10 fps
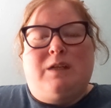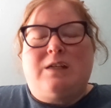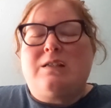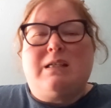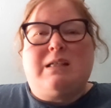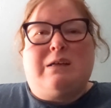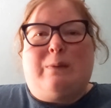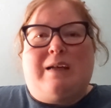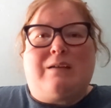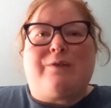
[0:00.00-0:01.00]
There's just so
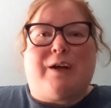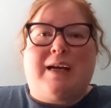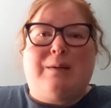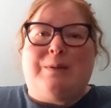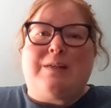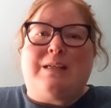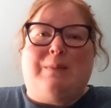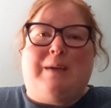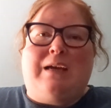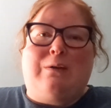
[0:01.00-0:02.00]
much for animals
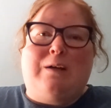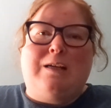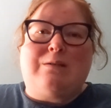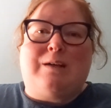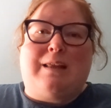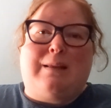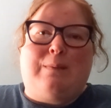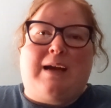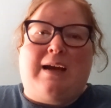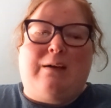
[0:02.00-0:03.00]
to make noise with in
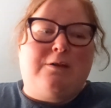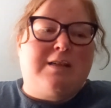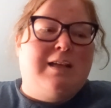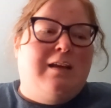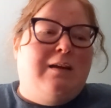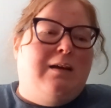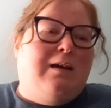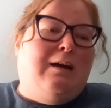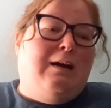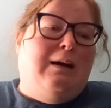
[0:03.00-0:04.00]
my house.
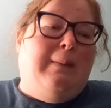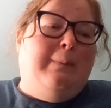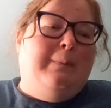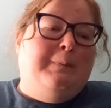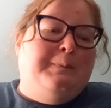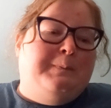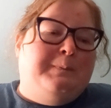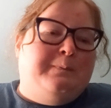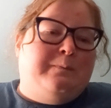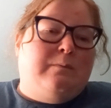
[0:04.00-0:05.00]

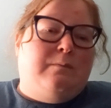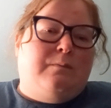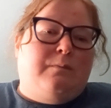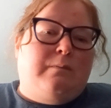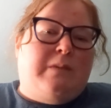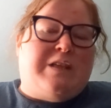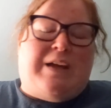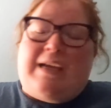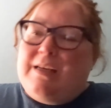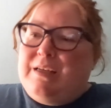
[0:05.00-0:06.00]
So
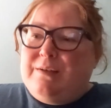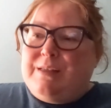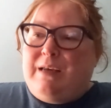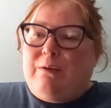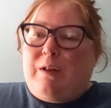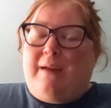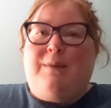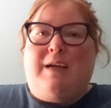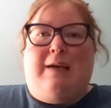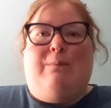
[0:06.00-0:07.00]
I can use it while
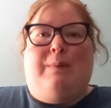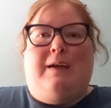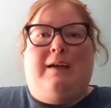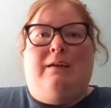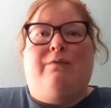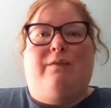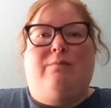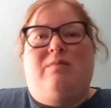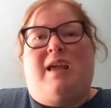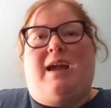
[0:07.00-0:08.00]
I'm camping if
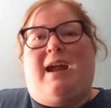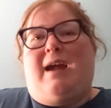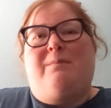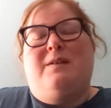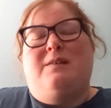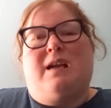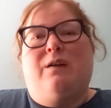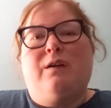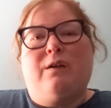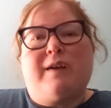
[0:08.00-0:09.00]
that happens. I
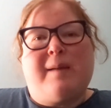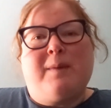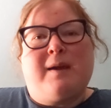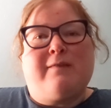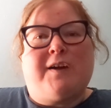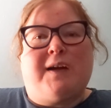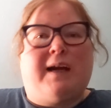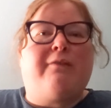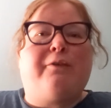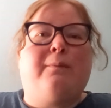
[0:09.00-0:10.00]
don't go camping very
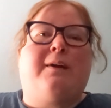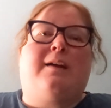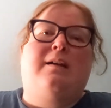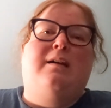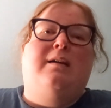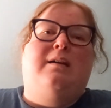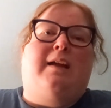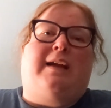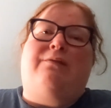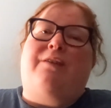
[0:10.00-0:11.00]
often, but
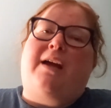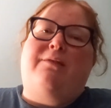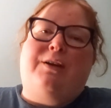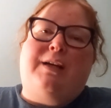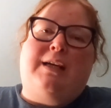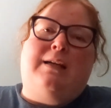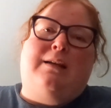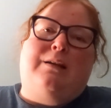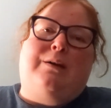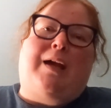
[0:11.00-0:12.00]
like if I ever
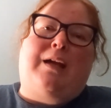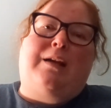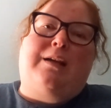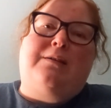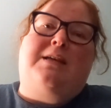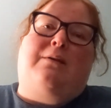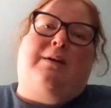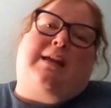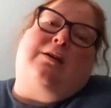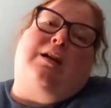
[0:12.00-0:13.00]
needed to, I could use it
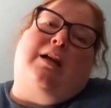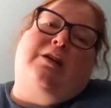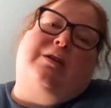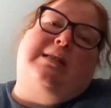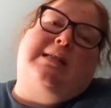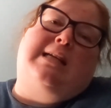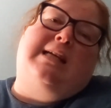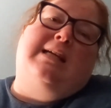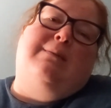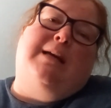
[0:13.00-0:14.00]
without
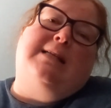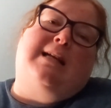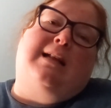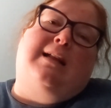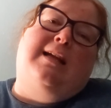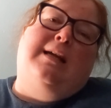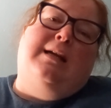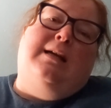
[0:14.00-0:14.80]
electricity, basically.